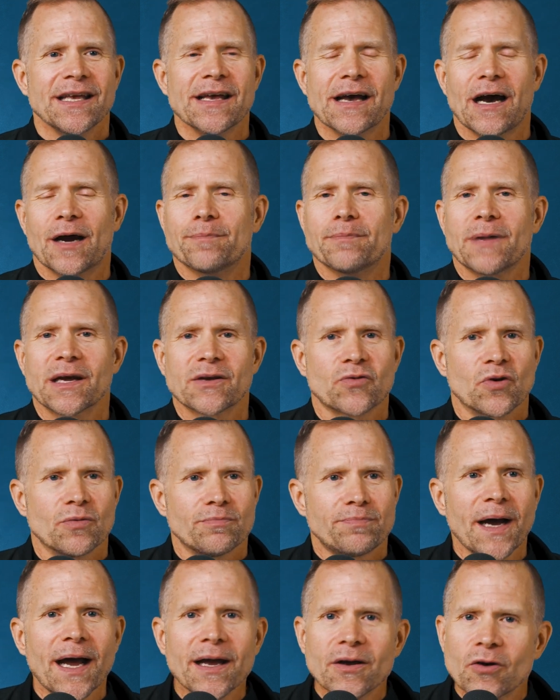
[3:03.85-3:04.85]
Our
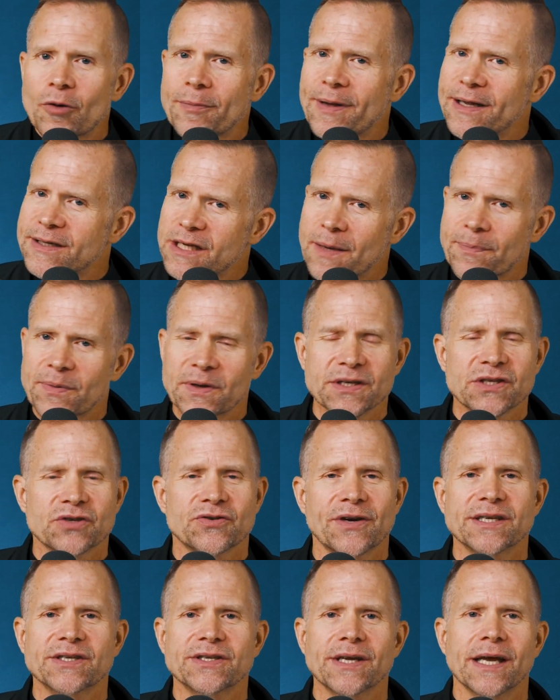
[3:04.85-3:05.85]
microbiome ends up in a
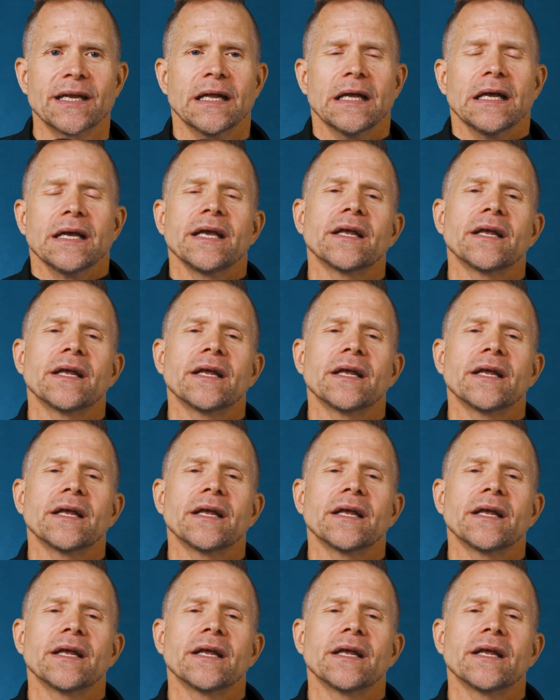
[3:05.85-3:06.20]
stress state.